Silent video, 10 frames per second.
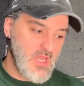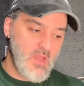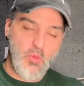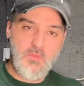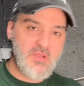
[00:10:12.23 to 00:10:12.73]

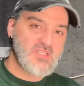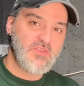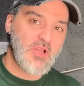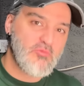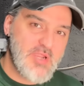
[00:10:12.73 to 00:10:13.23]
What most of you
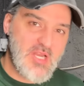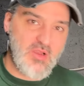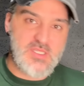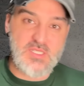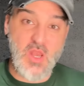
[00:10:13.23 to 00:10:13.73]
don't
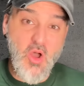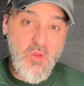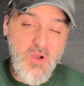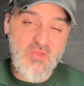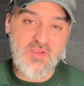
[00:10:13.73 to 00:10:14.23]
realise is a lot of
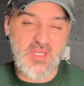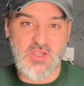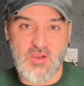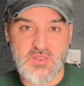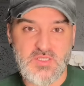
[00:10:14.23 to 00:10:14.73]
my
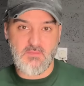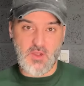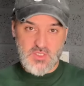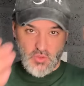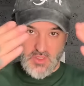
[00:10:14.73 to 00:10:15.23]
videos, my
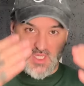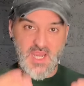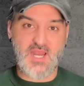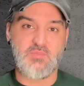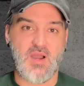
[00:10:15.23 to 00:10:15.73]
talking
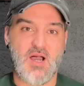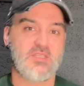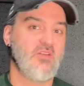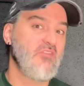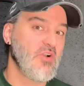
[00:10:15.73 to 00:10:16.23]
head parts,
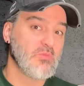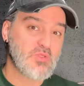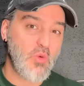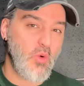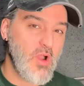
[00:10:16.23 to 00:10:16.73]
are filmed
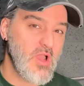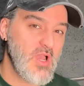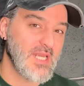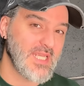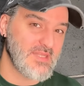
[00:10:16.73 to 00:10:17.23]
quite
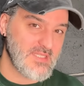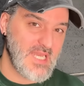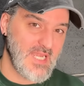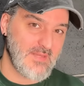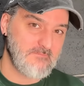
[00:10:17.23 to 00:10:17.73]
early in the
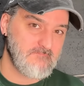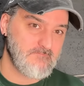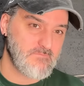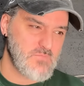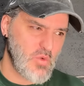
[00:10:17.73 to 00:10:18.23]
day.
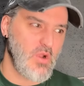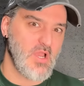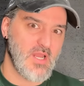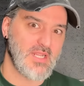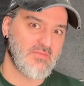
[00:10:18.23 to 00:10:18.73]
Quite
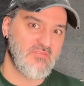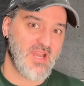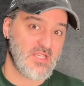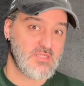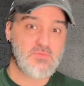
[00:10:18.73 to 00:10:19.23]
early, in
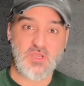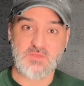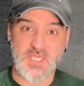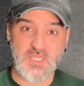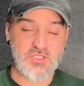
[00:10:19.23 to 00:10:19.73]
fact.
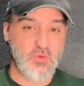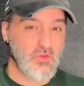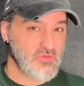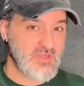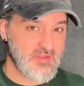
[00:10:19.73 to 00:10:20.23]
Sometimes I get two or
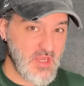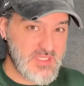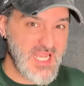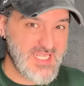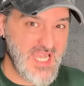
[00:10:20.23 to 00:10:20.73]
three videos
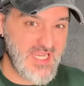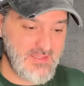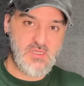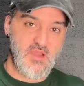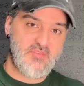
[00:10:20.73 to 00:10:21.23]
out a day.
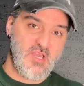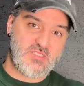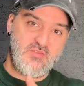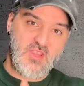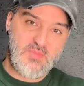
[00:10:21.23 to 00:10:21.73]
I've noticed
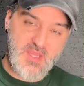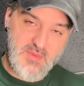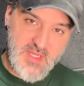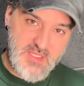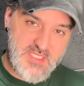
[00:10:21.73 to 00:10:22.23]
a few
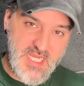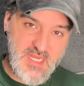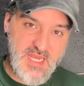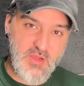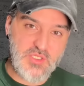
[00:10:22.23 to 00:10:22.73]
people in the scene
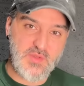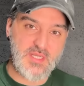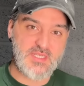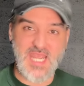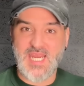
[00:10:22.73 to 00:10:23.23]
are now
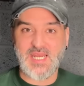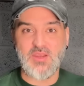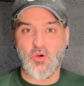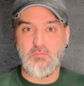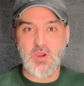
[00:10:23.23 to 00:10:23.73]
doing daily
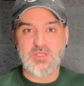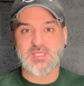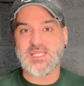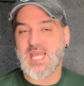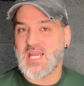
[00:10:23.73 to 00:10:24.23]
or
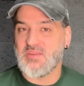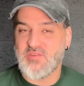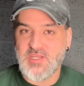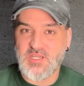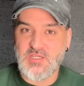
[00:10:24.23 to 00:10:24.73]
mostly daily
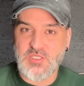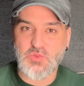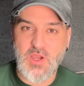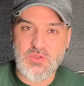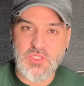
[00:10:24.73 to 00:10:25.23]
videos as
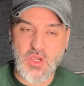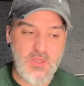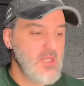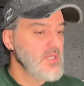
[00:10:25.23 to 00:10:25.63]
well. So